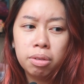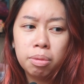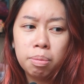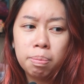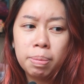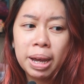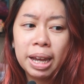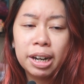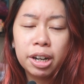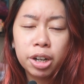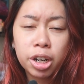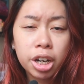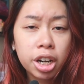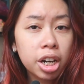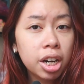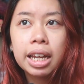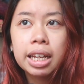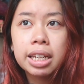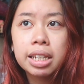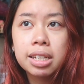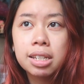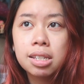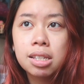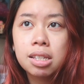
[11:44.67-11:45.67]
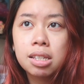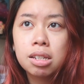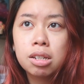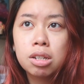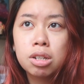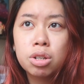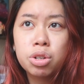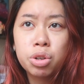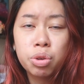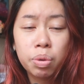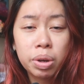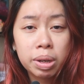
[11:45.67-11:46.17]
better is
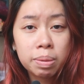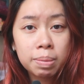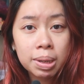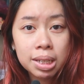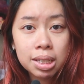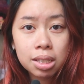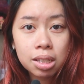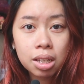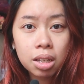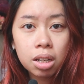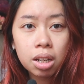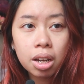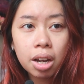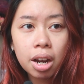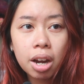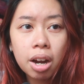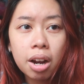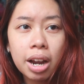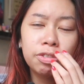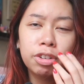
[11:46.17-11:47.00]
doing my skincare.